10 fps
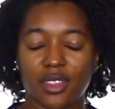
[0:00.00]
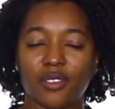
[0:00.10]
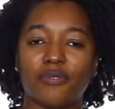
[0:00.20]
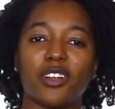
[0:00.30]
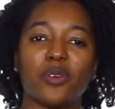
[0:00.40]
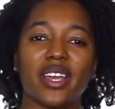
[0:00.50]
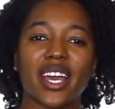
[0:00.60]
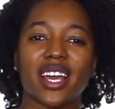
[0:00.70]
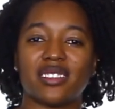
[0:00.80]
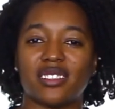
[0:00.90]
The following
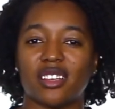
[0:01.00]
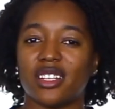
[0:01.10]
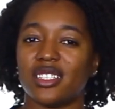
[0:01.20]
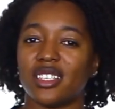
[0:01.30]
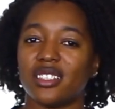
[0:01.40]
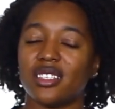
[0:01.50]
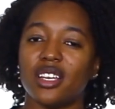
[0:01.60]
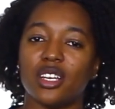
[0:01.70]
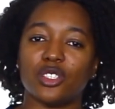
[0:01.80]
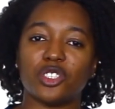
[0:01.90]
exercises
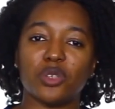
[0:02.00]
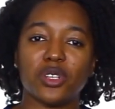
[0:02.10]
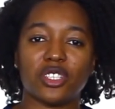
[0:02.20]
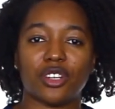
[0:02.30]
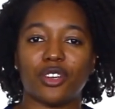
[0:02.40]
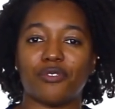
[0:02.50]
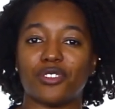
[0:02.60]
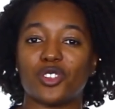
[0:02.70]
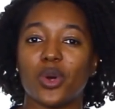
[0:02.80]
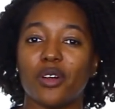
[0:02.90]
should be done over
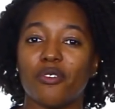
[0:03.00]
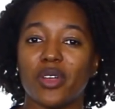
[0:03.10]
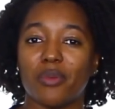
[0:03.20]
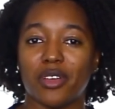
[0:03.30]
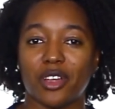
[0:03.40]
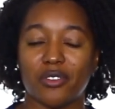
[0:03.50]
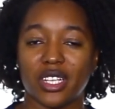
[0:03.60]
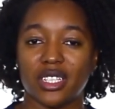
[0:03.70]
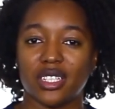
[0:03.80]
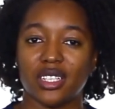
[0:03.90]
a 12-week
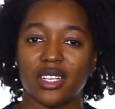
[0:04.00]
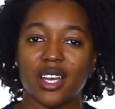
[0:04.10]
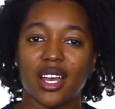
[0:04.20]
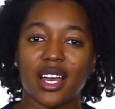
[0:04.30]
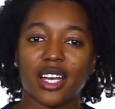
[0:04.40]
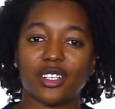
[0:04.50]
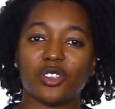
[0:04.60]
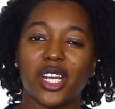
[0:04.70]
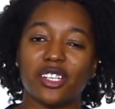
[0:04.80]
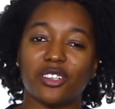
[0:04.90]
period, and
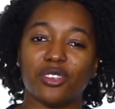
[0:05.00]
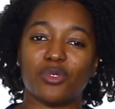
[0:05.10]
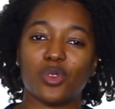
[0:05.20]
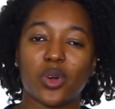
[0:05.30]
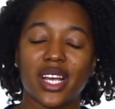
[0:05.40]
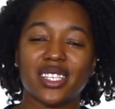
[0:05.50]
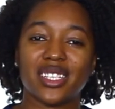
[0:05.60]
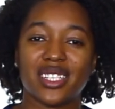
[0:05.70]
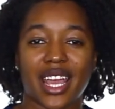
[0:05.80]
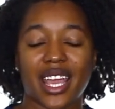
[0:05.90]
you need to do them twice a
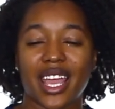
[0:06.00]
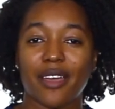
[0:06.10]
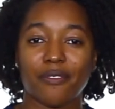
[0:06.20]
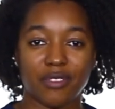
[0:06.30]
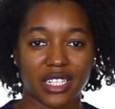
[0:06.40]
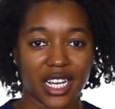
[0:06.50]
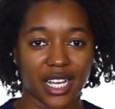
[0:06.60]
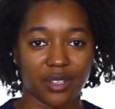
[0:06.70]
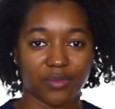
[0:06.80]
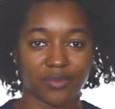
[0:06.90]
day, every
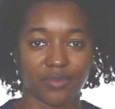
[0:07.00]
day.